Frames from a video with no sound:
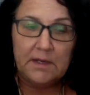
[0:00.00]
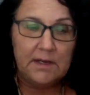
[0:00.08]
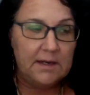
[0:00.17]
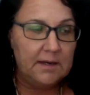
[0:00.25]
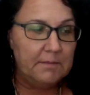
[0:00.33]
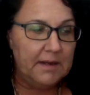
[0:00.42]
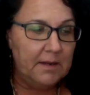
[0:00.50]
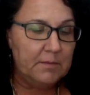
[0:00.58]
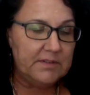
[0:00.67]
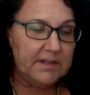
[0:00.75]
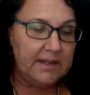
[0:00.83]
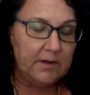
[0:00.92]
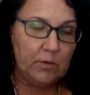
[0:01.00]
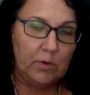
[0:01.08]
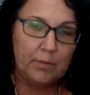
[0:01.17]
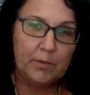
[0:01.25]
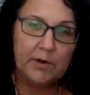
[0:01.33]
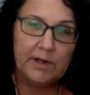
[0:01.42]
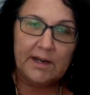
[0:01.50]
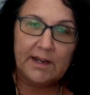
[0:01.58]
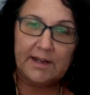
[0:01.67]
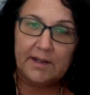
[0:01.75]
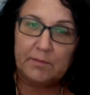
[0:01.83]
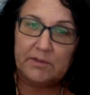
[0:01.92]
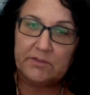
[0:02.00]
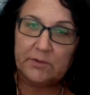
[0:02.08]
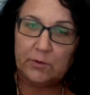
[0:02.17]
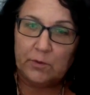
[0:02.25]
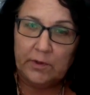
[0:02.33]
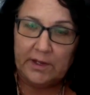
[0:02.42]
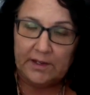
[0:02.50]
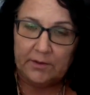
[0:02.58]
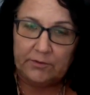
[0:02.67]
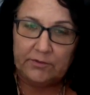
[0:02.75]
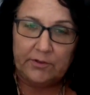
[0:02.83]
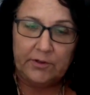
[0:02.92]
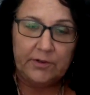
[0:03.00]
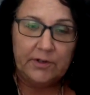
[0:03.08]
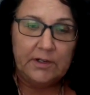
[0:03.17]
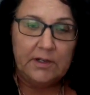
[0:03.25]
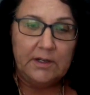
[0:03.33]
My name is Ann Orpert, and I am the school counselor.